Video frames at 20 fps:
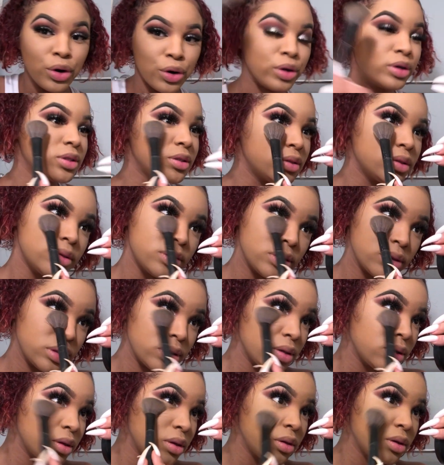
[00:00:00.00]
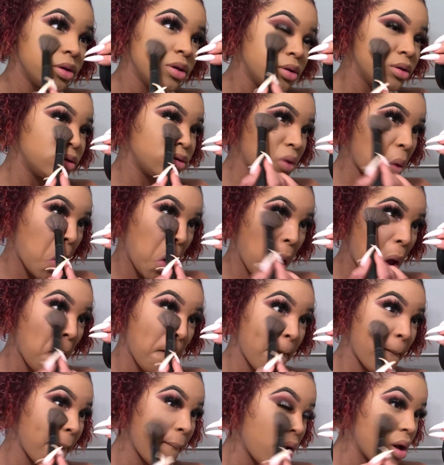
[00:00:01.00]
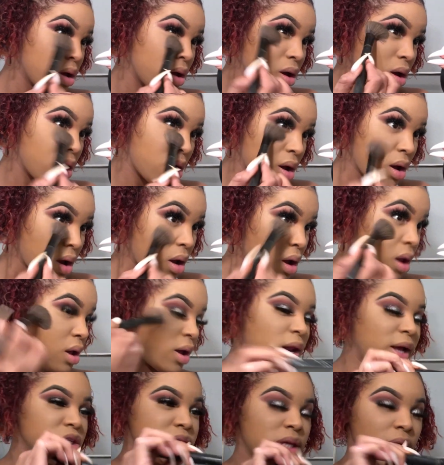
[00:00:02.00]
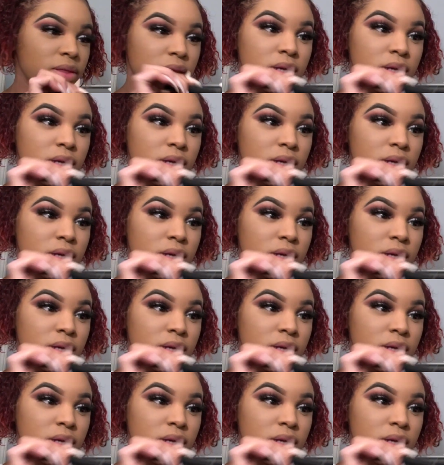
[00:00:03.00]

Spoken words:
smile lines and everything else on my face. And then after